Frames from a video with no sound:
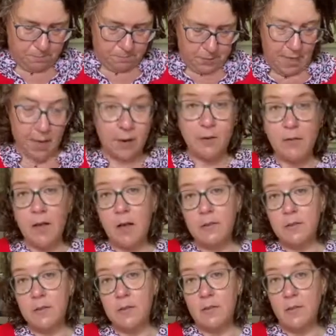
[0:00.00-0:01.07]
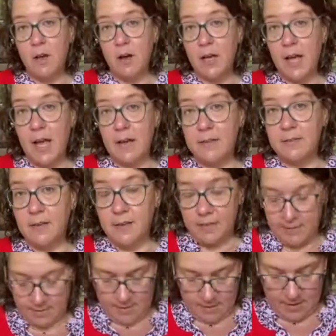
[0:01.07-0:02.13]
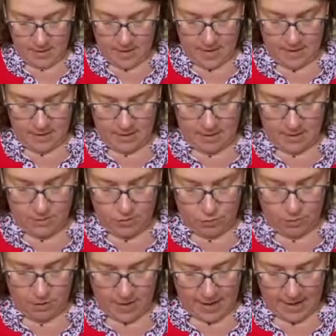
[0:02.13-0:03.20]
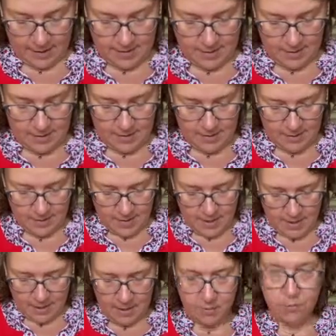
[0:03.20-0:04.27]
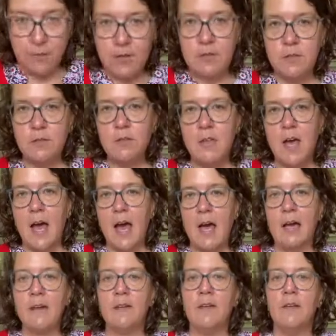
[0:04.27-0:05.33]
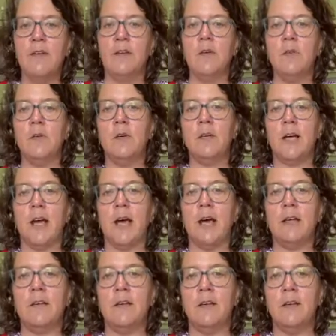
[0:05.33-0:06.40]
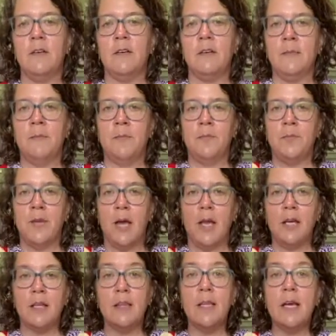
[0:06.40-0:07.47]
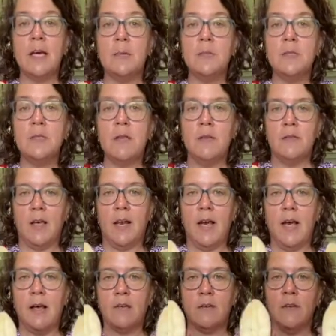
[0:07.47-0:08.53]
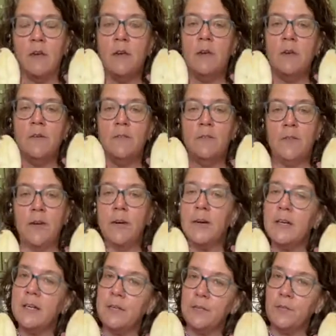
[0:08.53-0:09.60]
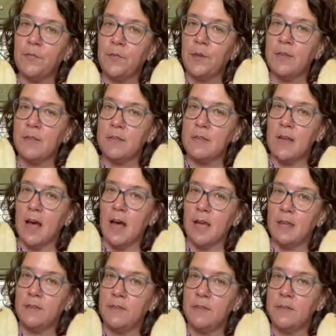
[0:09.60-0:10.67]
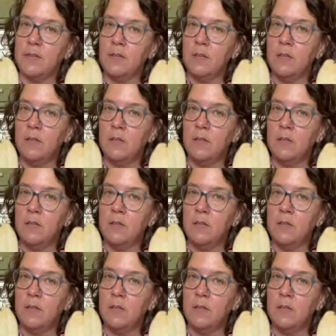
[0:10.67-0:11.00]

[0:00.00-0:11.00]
parallel to the long axis and the short axis. And if we do that, we'll get an ellipse that has very different sized